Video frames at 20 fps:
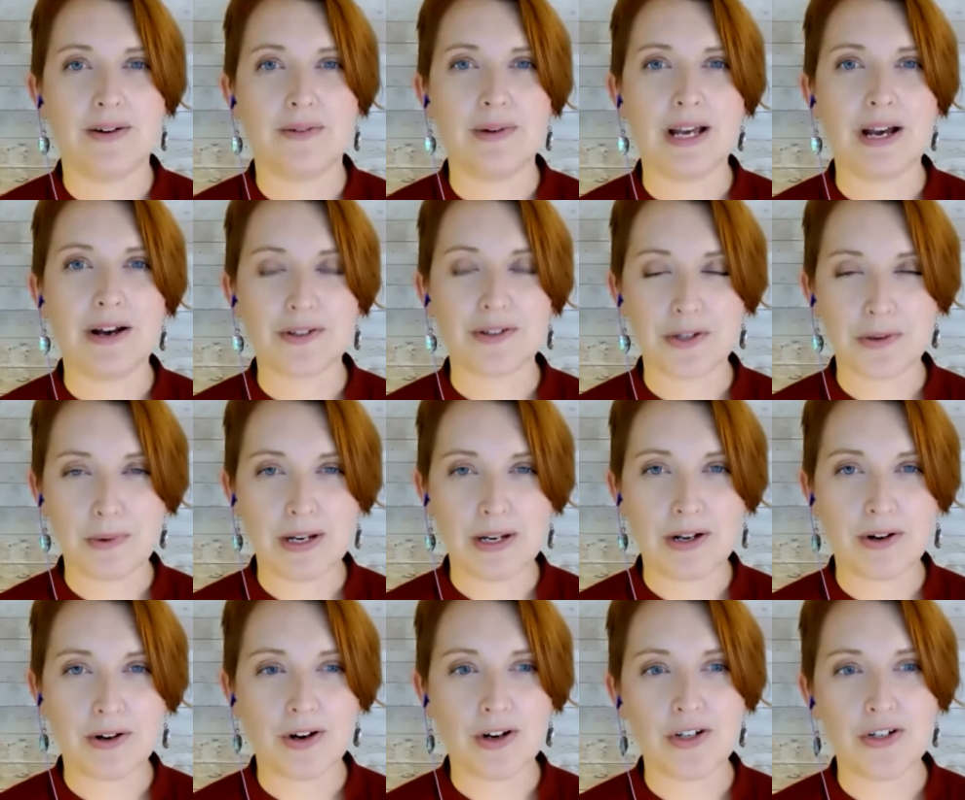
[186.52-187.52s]
We also want to
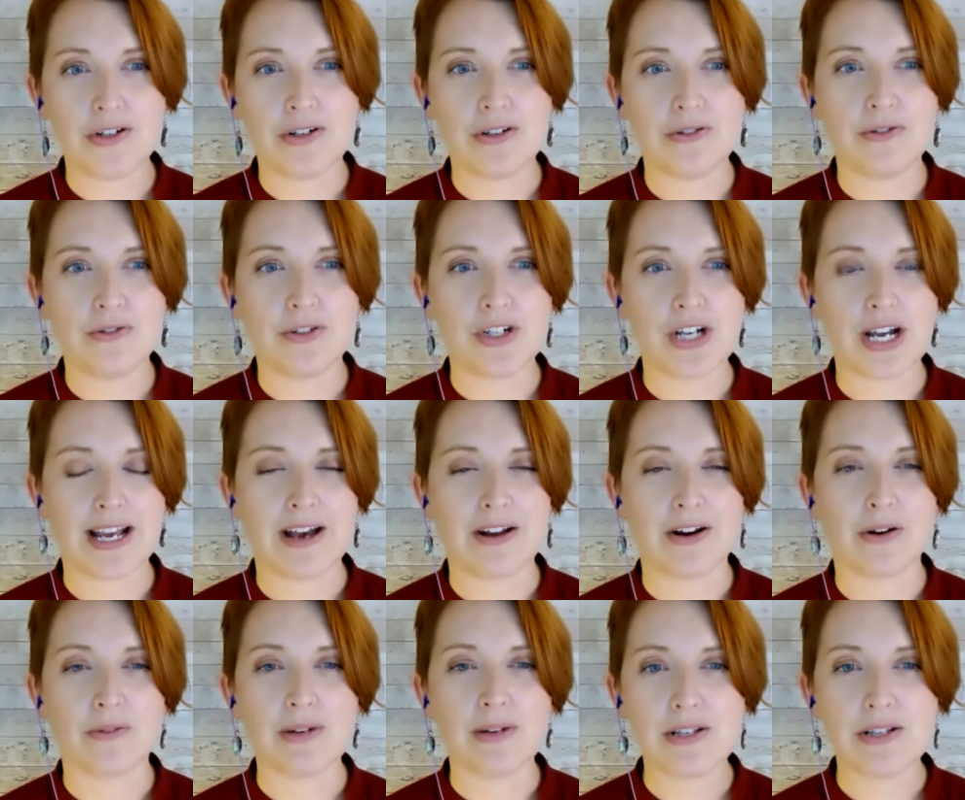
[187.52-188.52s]
encourage you to check out
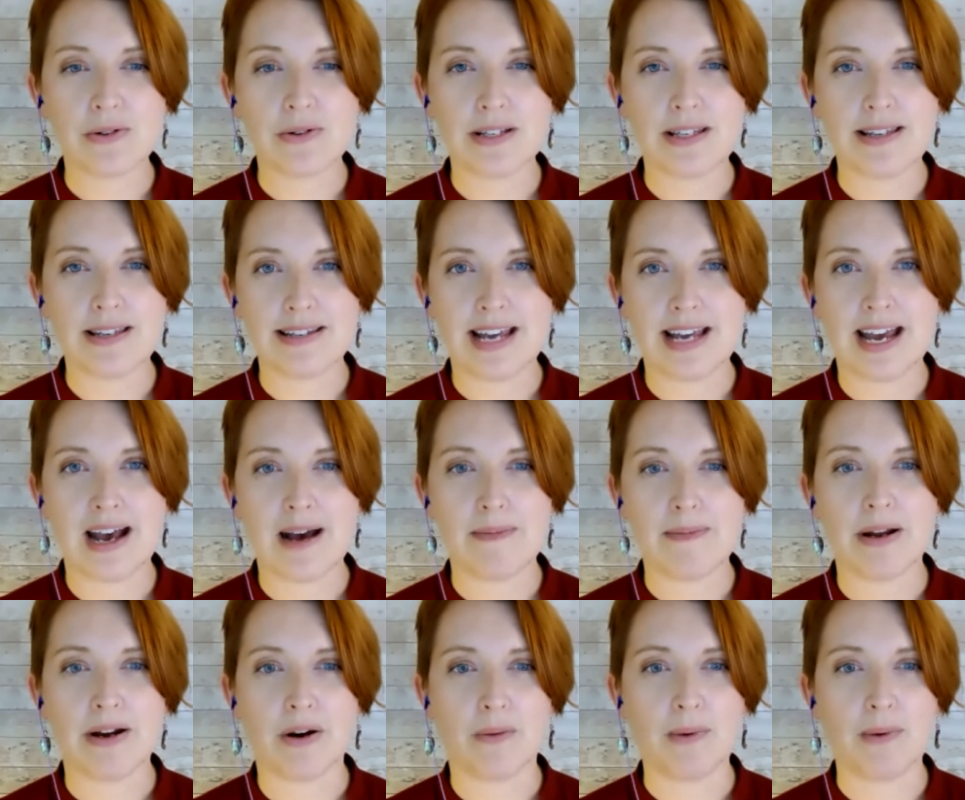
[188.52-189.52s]
our resources tab
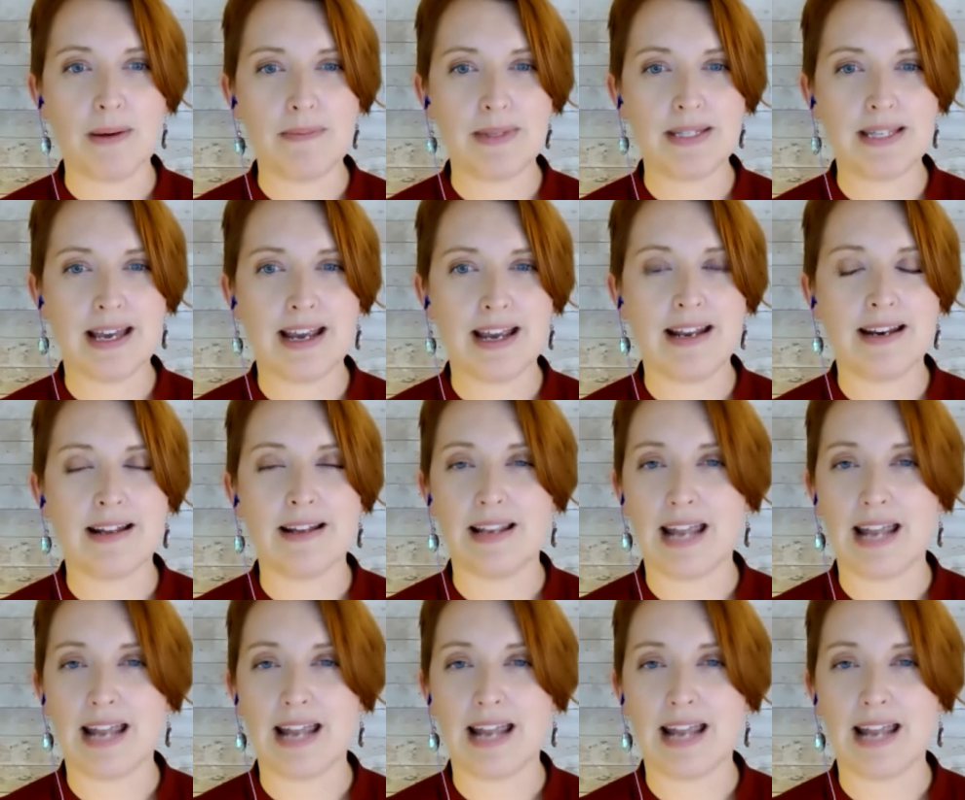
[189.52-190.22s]
on our website.